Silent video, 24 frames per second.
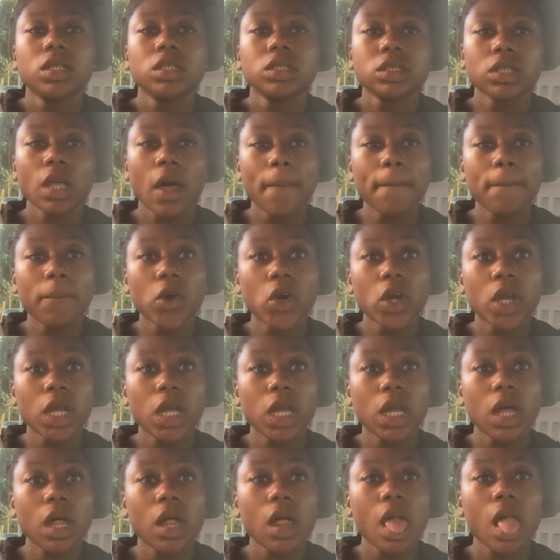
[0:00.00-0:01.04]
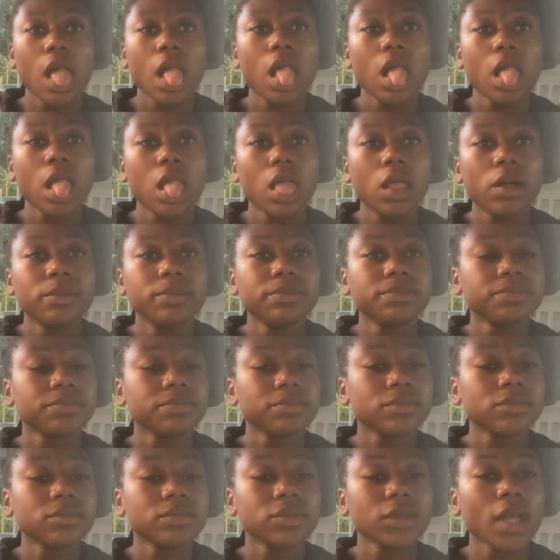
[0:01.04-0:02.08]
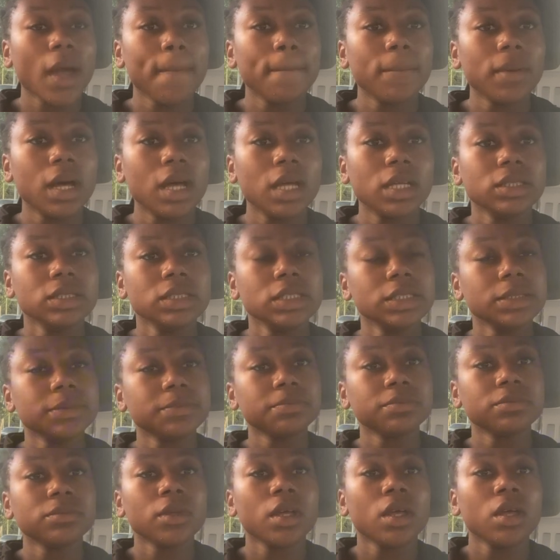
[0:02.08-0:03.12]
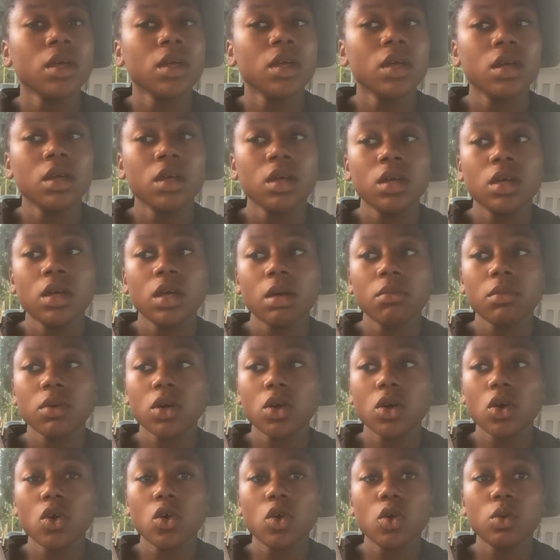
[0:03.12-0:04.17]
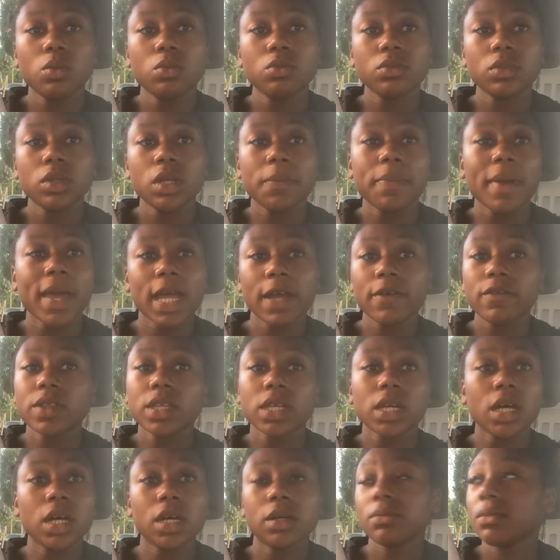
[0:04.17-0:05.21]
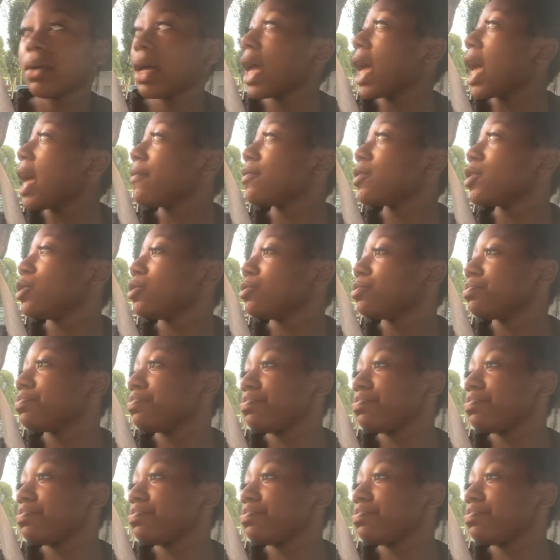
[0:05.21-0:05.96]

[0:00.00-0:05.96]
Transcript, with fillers: some bread but yeah i'm gonna go home and pack everything up i have to